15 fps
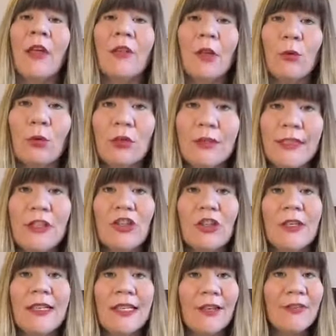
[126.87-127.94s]
that will
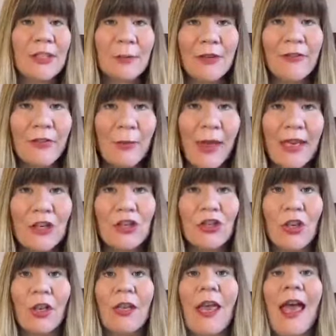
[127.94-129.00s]
literally give some
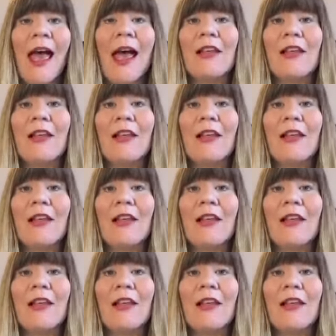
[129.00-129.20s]
information